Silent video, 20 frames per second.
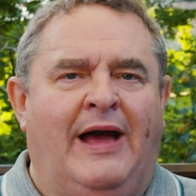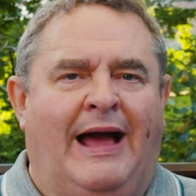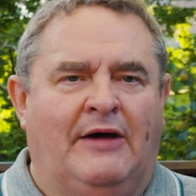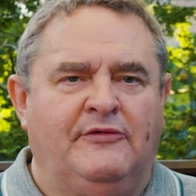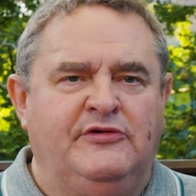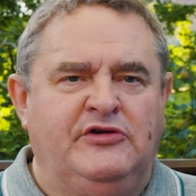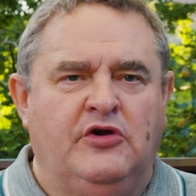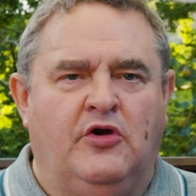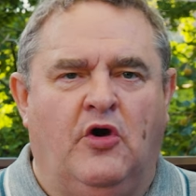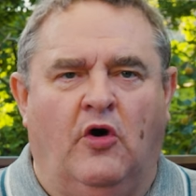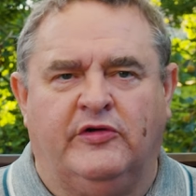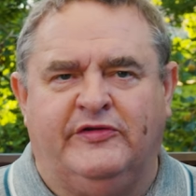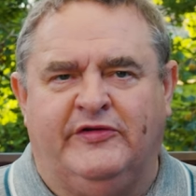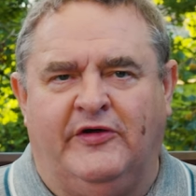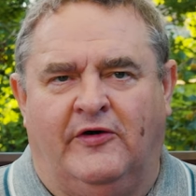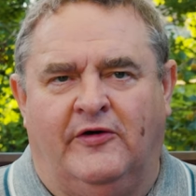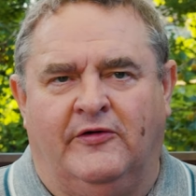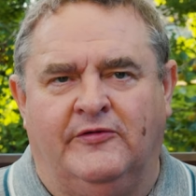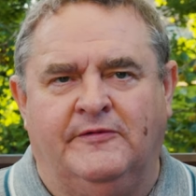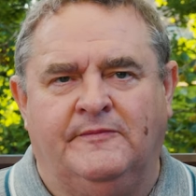how you got
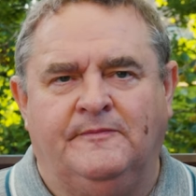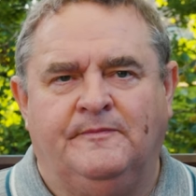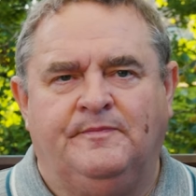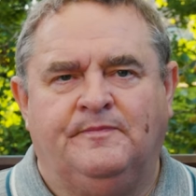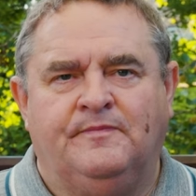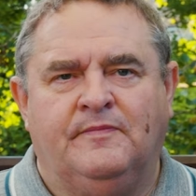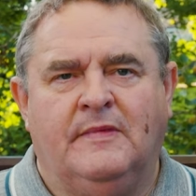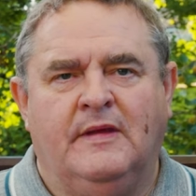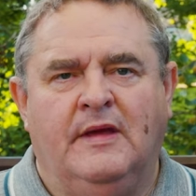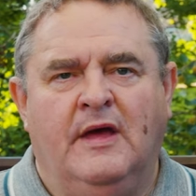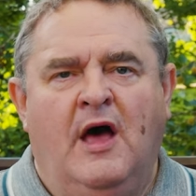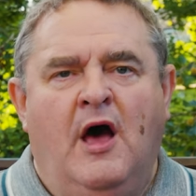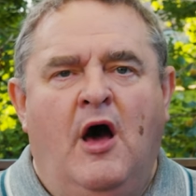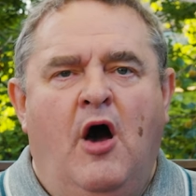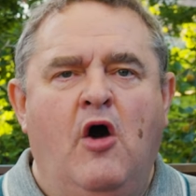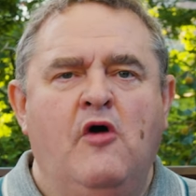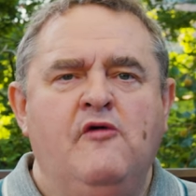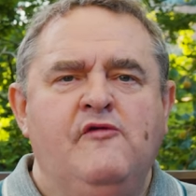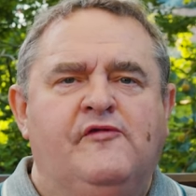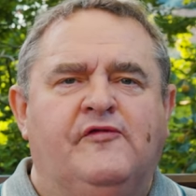on.
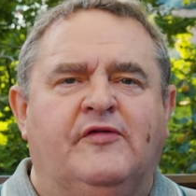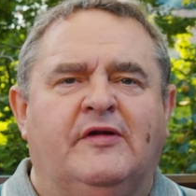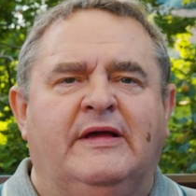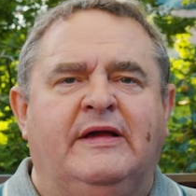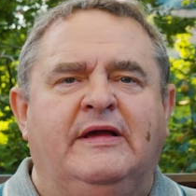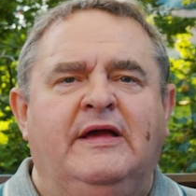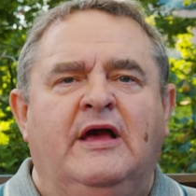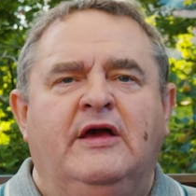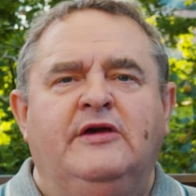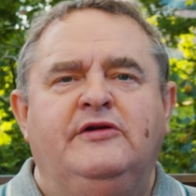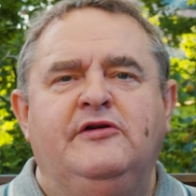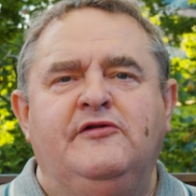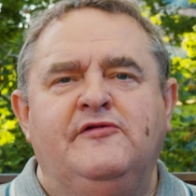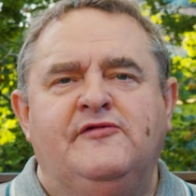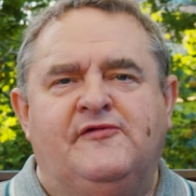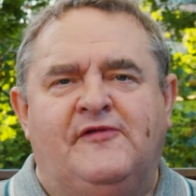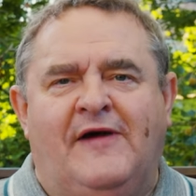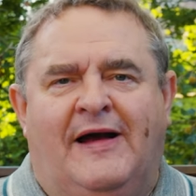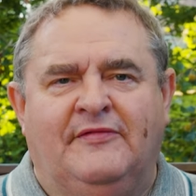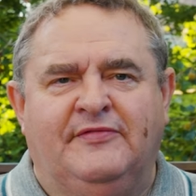Hopefully you
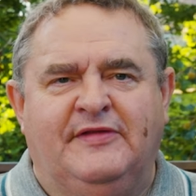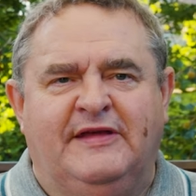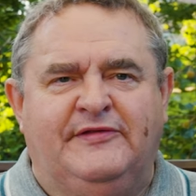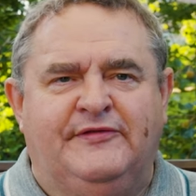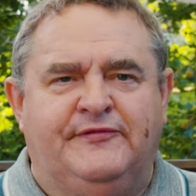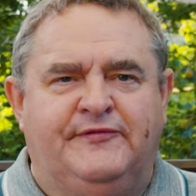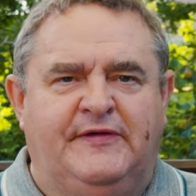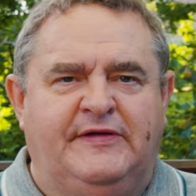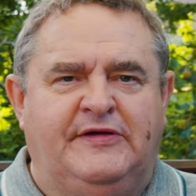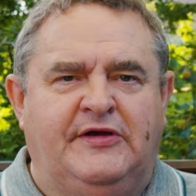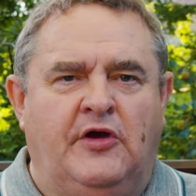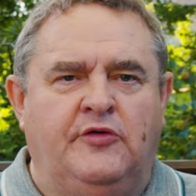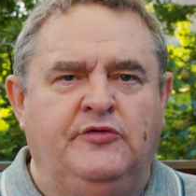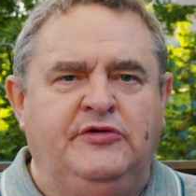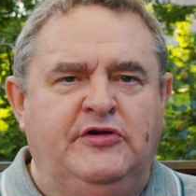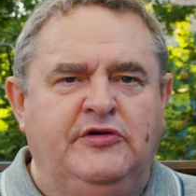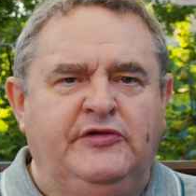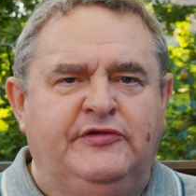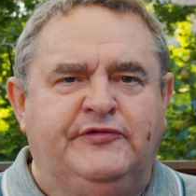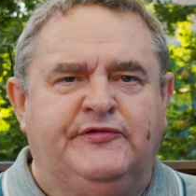found this video
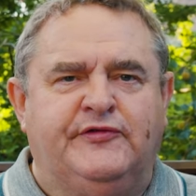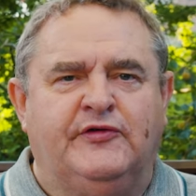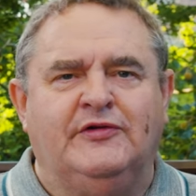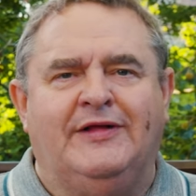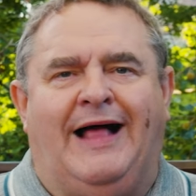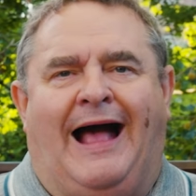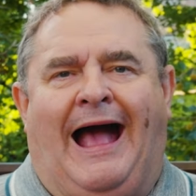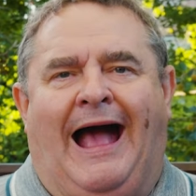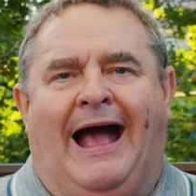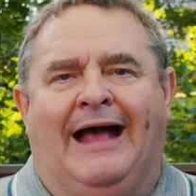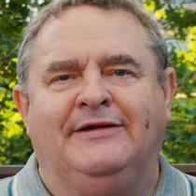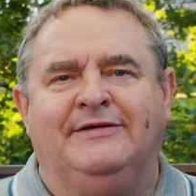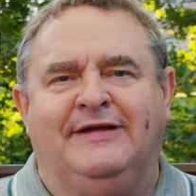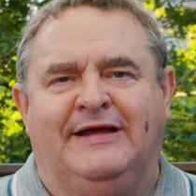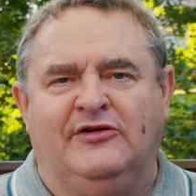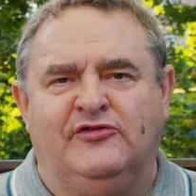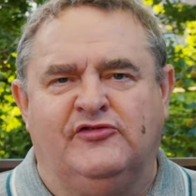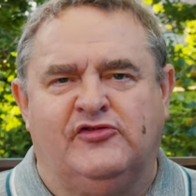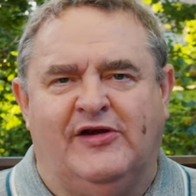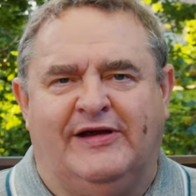useful and
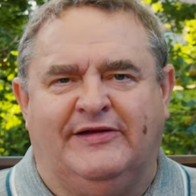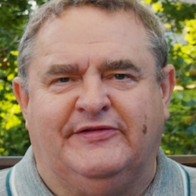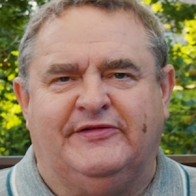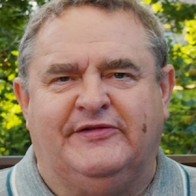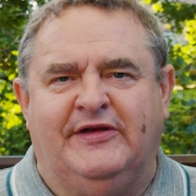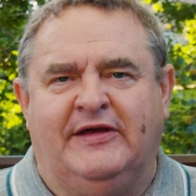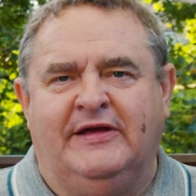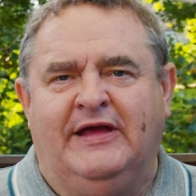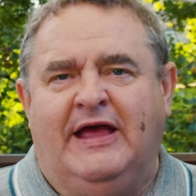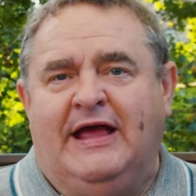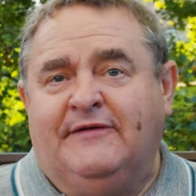interesting.